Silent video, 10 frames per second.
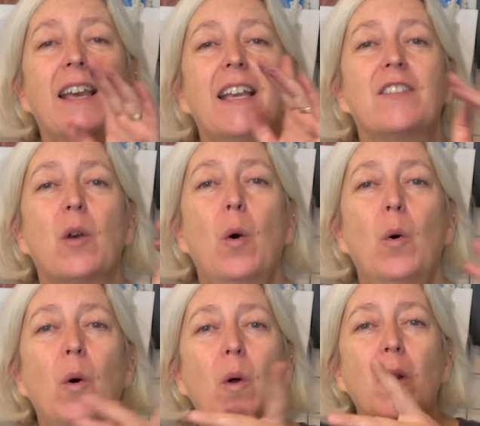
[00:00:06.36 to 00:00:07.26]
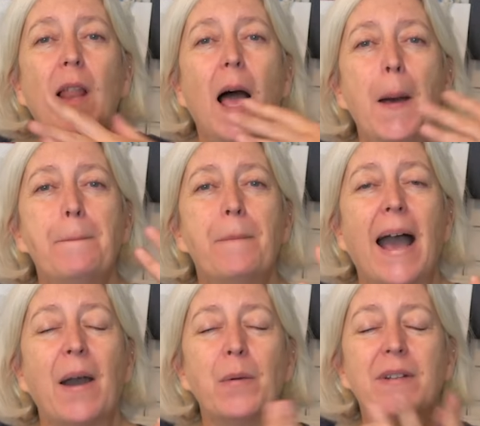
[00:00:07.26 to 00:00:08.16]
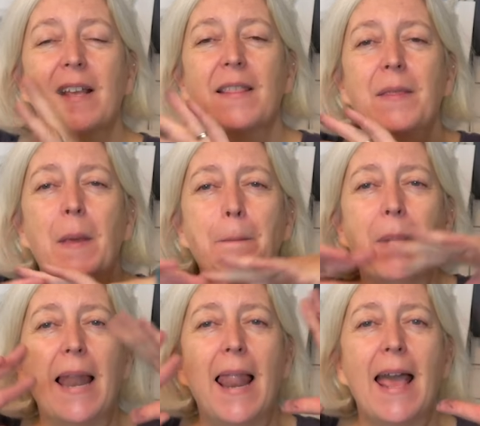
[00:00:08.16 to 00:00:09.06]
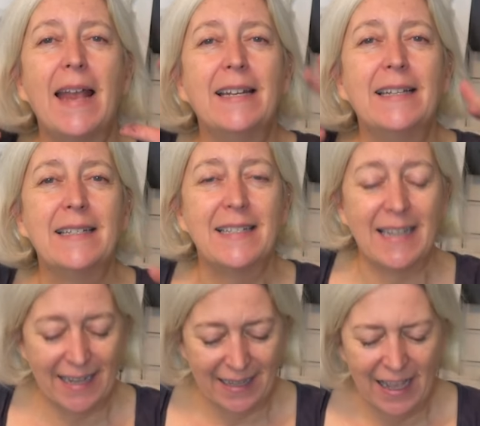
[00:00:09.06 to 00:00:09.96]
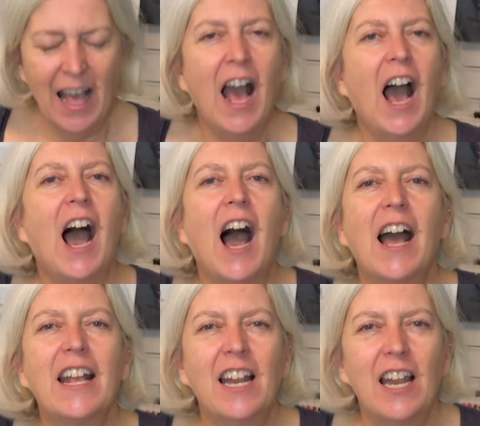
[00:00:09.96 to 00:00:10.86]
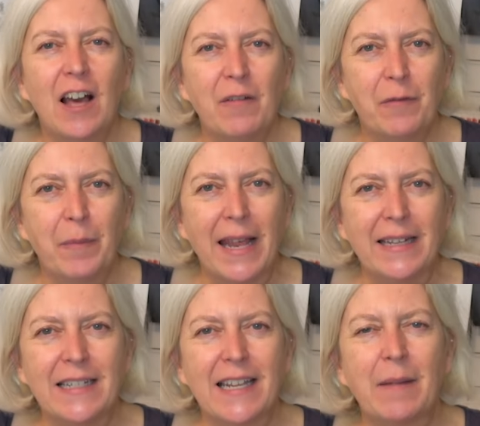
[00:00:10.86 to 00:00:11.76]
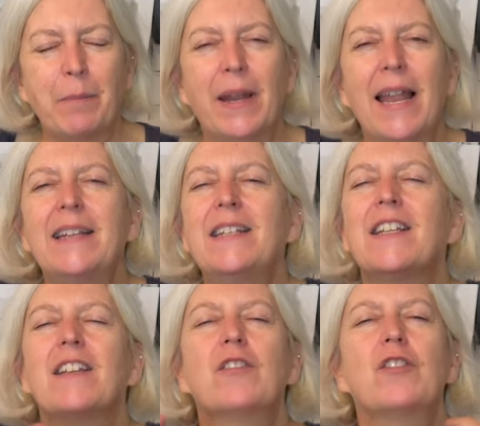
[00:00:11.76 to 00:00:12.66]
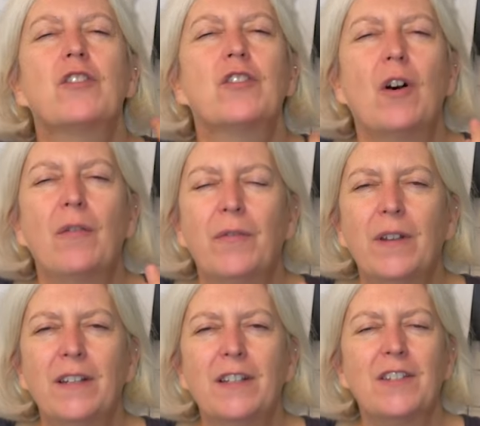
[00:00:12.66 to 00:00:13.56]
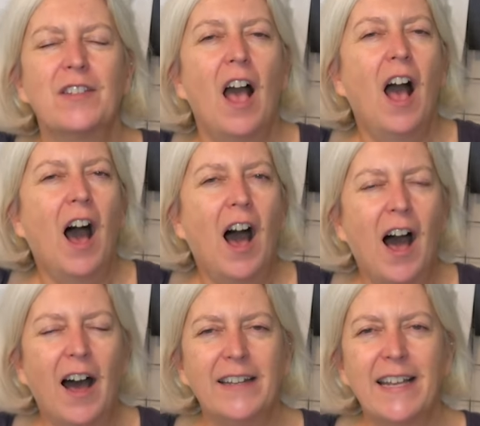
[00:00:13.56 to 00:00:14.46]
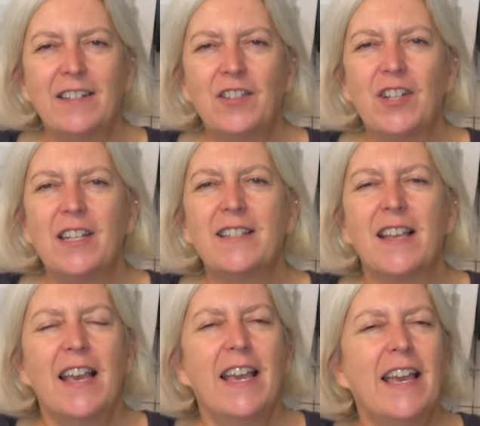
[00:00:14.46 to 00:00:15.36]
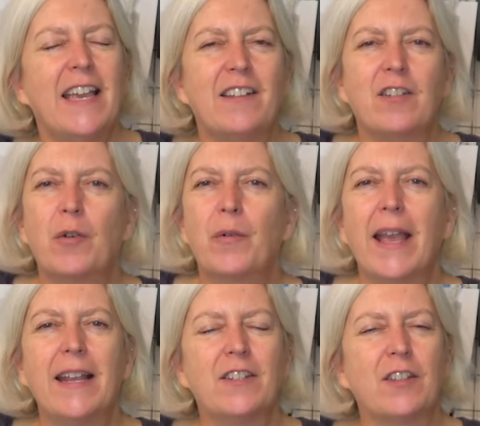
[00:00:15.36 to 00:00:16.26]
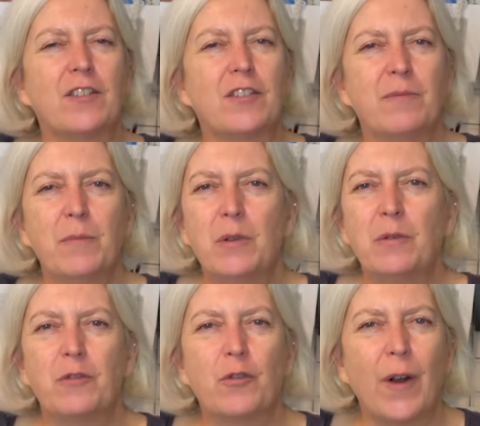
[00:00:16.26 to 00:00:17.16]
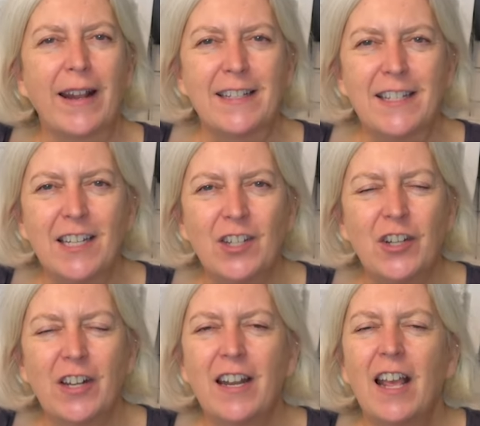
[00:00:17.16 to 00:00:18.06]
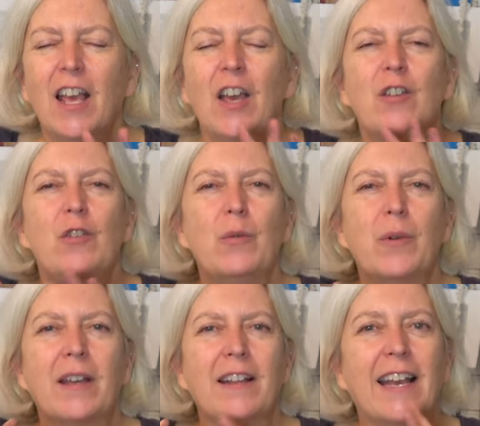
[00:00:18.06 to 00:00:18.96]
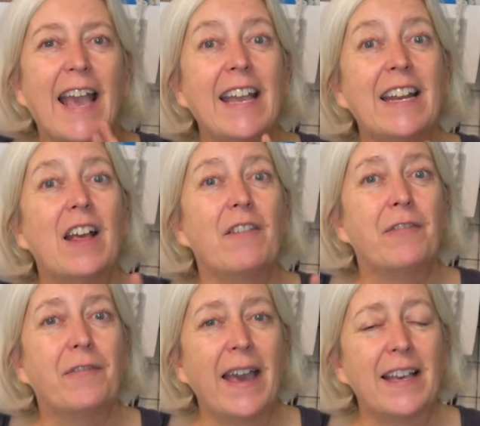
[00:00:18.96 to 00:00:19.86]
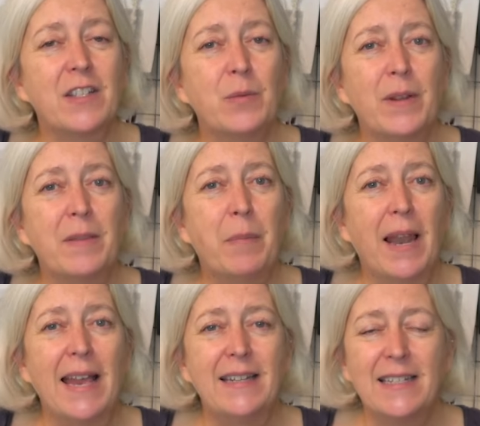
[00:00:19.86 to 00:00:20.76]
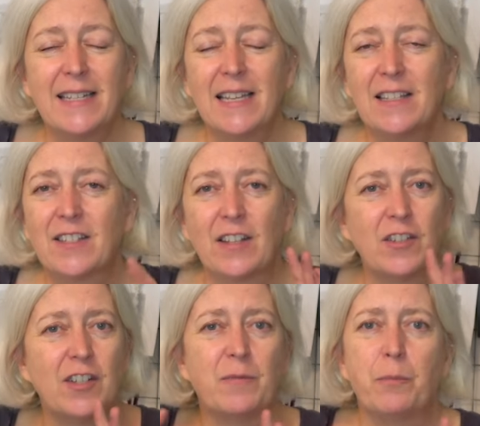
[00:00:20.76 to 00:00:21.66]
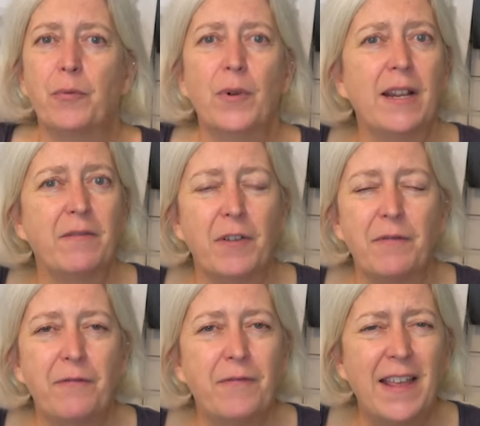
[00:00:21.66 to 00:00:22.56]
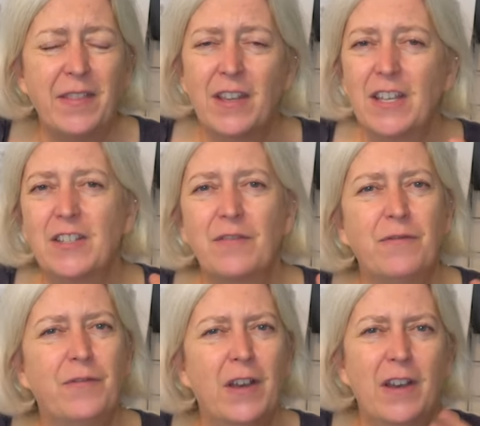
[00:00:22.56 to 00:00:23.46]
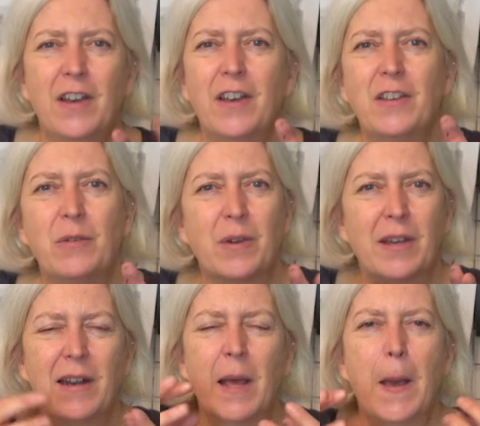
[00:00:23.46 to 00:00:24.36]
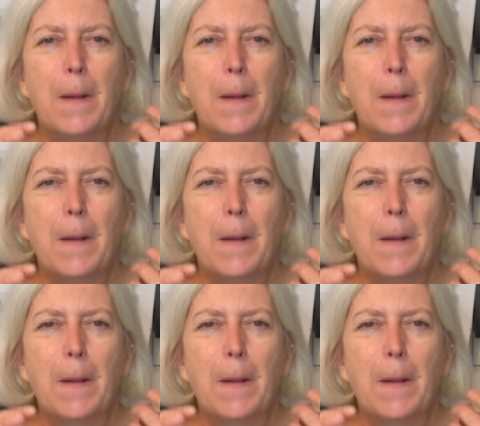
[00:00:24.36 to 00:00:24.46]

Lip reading: It's all about the blending. I love blending. Blending softens hard edges. It creates a smooth transition. You can gain effects with blending, such as brilliant for feathers, fur. You can